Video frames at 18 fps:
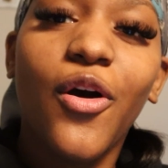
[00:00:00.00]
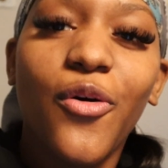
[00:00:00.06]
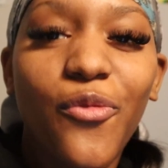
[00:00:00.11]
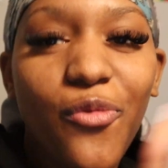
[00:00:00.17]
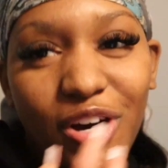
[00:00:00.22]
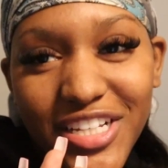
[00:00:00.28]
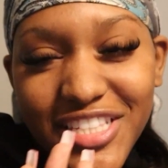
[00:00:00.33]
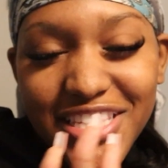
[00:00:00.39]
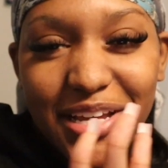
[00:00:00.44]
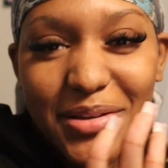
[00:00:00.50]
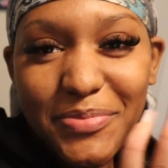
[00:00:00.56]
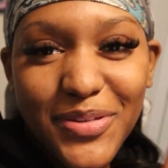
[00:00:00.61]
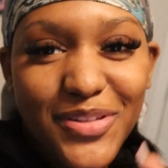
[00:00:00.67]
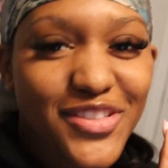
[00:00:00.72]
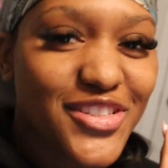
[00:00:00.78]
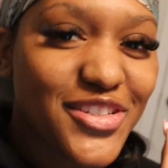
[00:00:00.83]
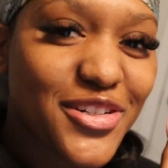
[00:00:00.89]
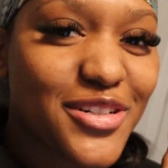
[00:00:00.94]
What's up,
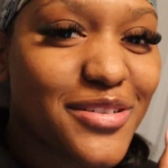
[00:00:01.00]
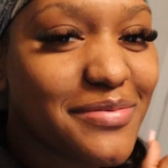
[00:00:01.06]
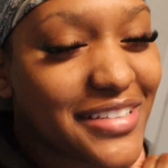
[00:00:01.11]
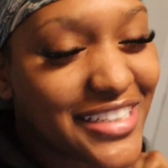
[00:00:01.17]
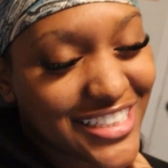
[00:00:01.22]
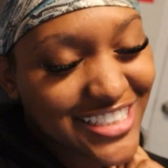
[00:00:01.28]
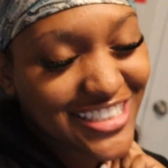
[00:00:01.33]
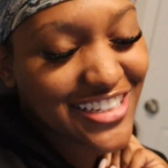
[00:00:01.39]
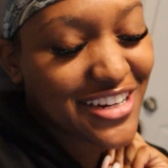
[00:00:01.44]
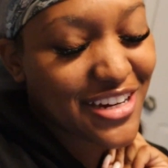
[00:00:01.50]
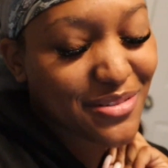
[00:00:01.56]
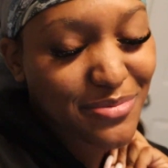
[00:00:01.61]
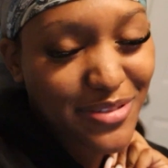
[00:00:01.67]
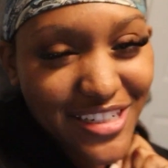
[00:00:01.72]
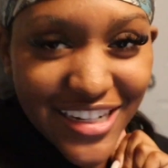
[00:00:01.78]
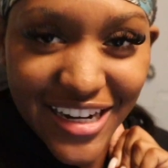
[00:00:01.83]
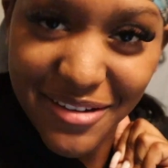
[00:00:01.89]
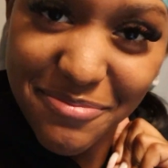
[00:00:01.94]
YouTube? It's your girl
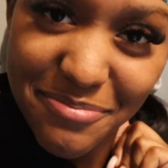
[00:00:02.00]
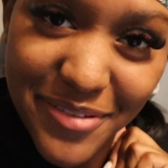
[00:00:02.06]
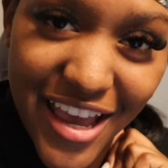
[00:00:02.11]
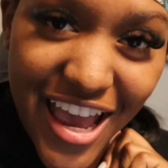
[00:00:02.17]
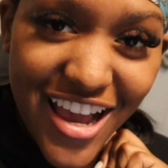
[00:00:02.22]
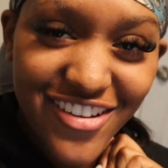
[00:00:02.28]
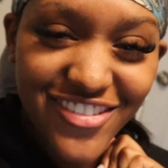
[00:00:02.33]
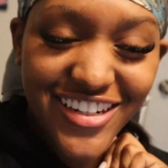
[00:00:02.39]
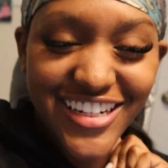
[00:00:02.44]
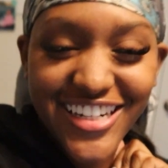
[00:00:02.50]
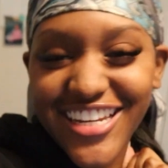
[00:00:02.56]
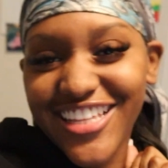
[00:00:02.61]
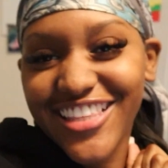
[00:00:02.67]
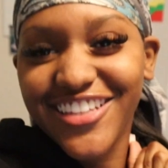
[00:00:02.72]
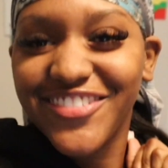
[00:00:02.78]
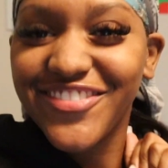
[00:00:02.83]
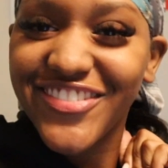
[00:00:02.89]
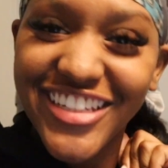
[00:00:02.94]
Bria, and I'm back with
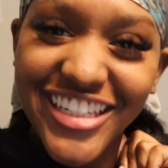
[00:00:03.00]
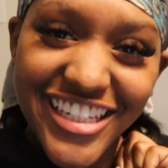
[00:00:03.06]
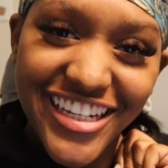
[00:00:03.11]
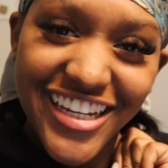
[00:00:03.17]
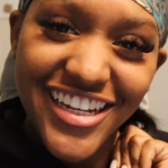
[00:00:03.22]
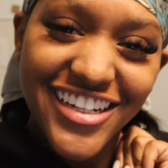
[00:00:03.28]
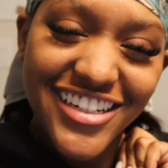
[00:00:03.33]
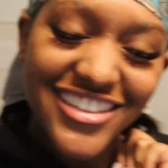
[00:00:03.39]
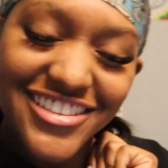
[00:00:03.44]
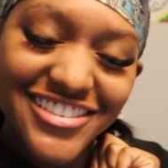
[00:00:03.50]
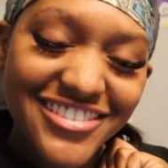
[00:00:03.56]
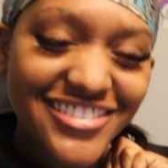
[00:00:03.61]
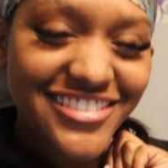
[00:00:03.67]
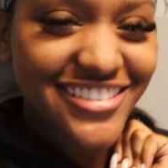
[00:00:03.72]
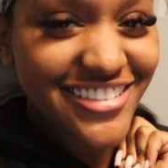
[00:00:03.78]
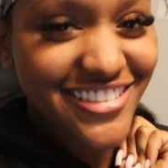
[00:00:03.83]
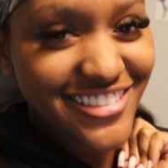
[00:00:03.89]
another video.